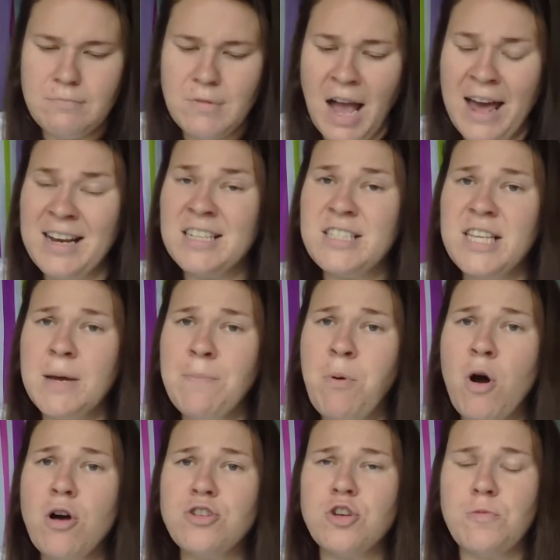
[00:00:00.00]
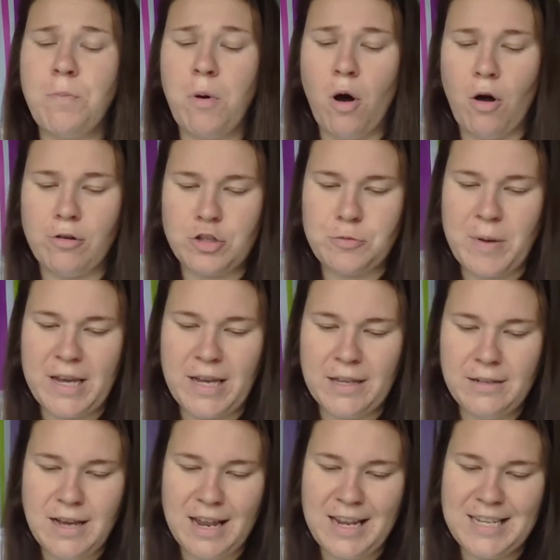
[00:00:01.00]
And it's the Apostle Paul
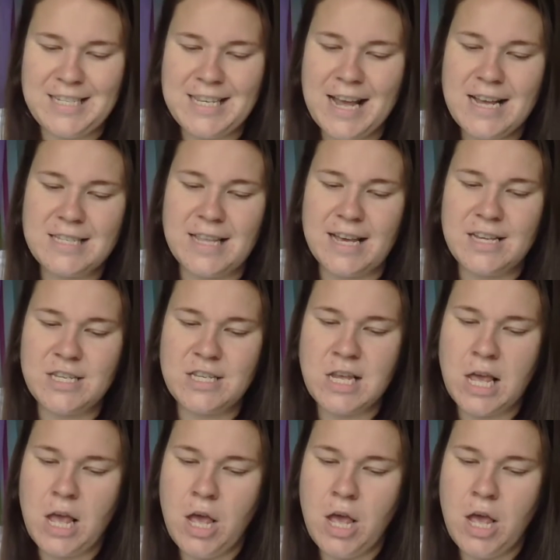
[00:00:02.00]
speaking. And he says this.